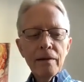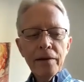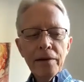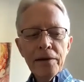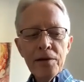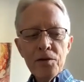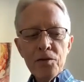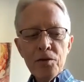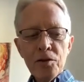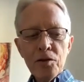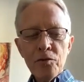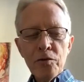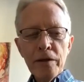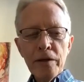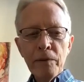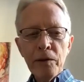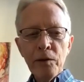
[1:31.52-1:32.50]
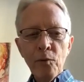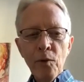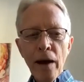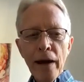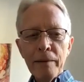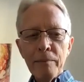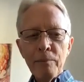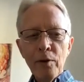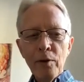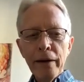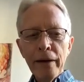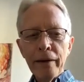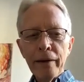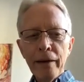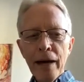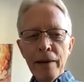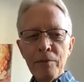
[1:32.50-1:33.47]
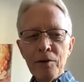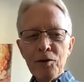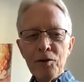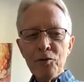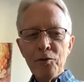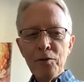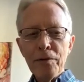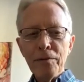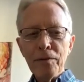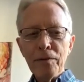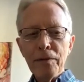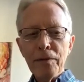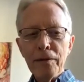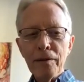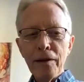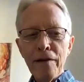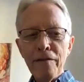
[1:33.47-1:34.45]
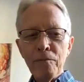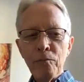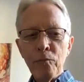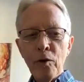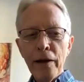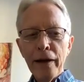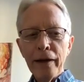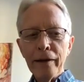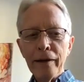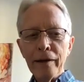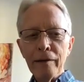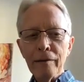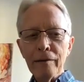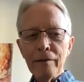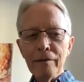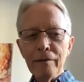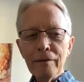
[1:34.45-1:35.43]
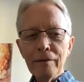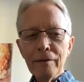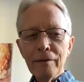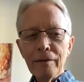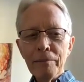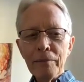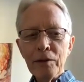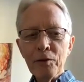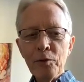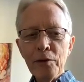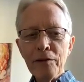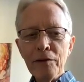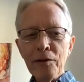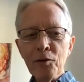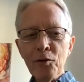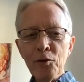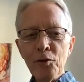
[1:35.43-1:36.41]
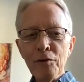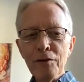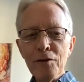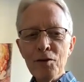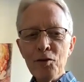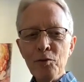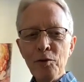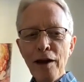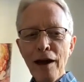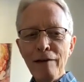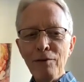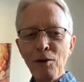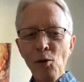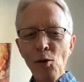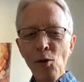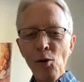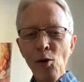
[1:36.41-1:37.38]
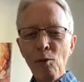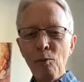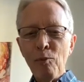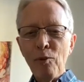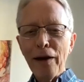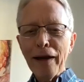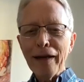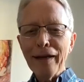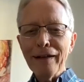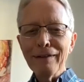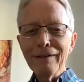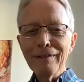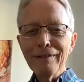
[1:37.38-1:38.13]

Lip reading: He's extremely right brain. I'm extremely left brain. And between the two of us, we have a whole brain.